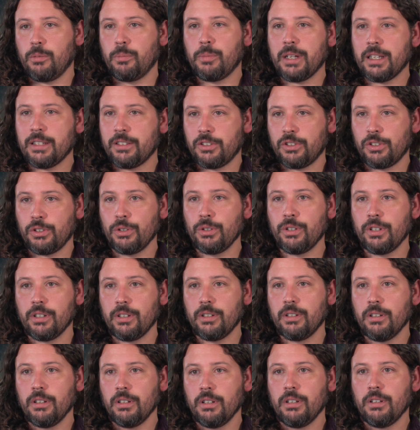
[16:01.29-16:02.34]
best suited
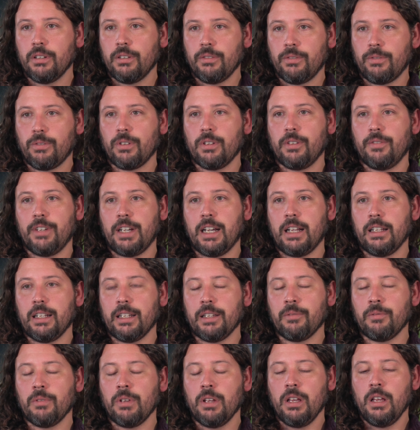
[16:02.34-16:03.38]
for the valley
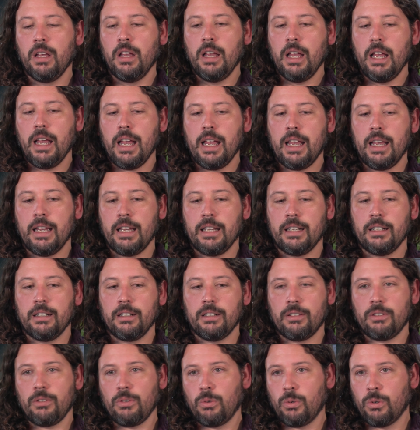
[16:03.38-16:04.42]

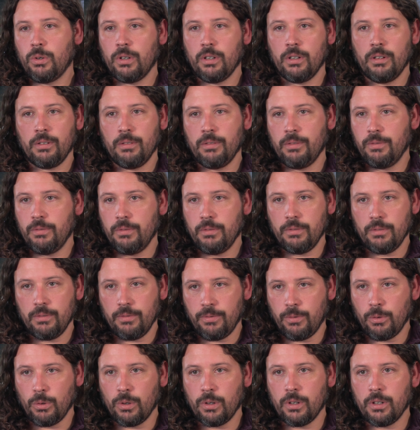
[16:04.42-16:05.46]
or
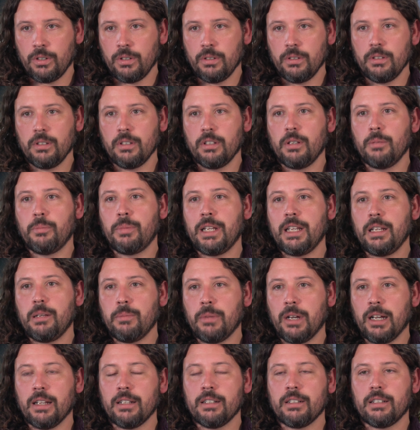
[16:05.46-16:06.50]
for the
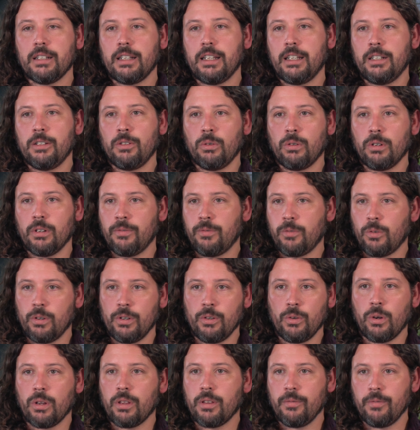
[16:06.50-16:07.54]
Piedmont or for
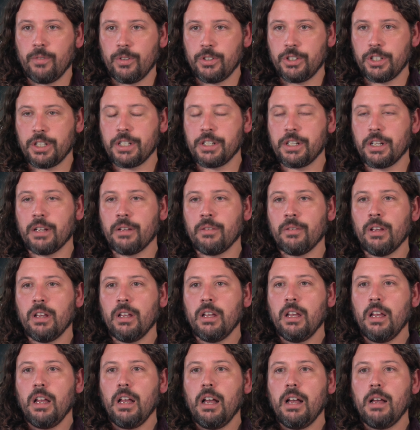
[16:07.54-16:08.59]
Northern Virginia.
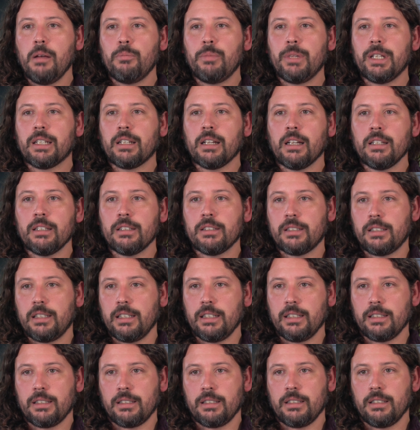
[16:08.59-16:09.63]
Because
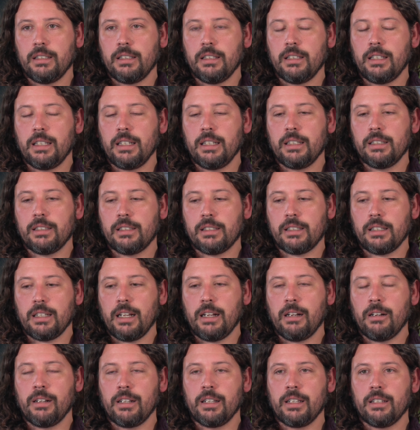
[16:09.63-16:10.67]
these
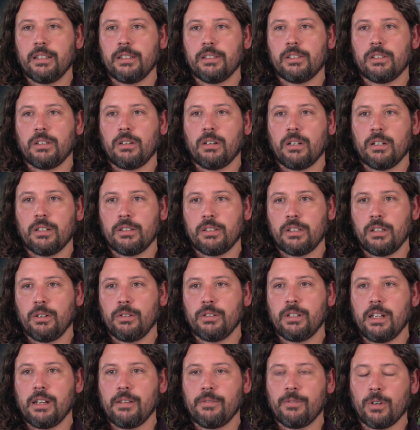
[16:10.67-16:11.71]
areas are so
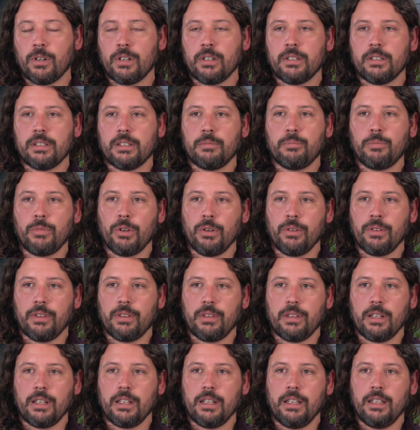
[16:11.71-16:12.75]
diverse, both
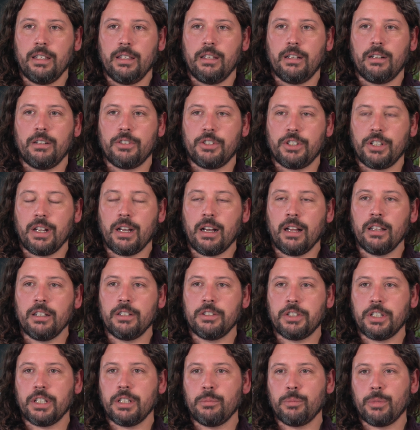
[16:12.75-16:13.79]
in their
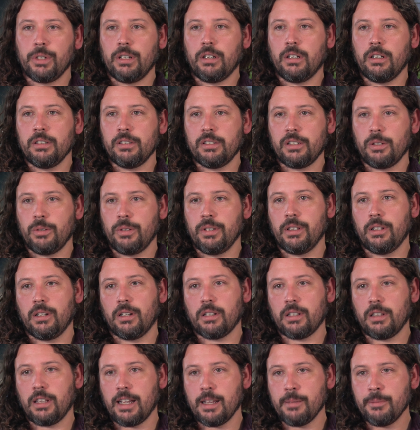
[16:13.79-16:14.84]
geology but also in their
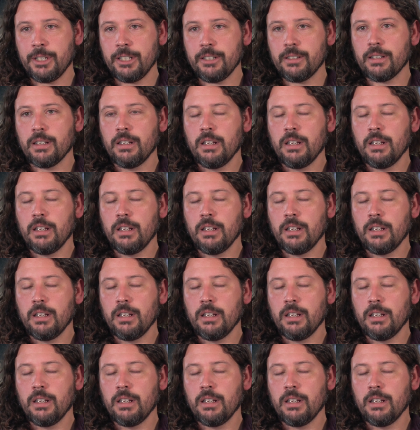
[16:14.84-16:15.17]
climate,